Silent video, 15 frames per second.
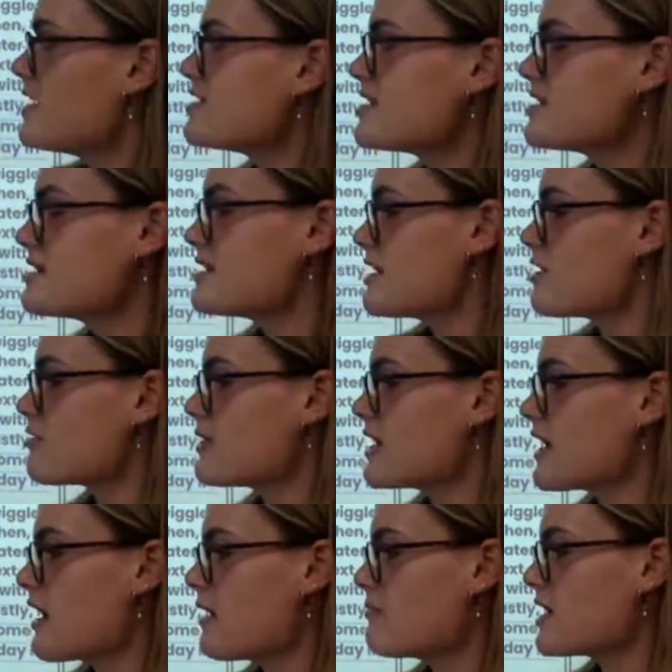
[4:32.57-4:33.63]
didn't hear me
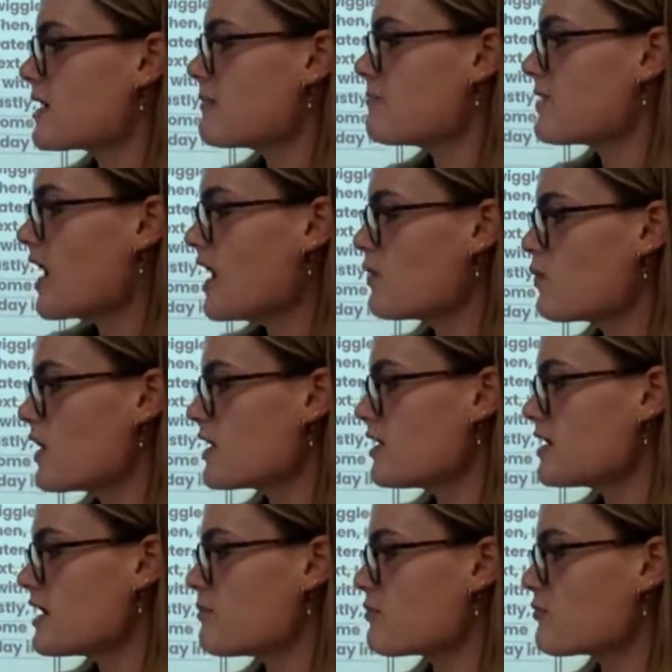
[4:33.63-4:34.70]
coming. I
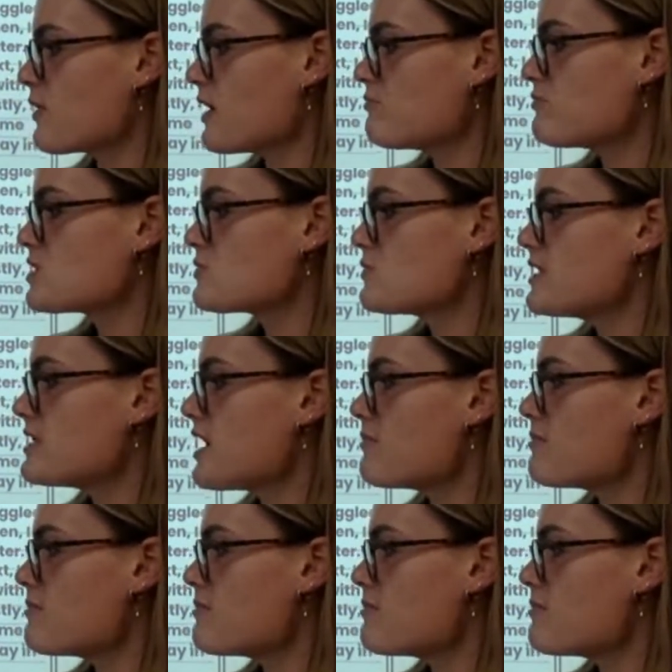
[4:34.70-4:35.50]
wiggled up right between them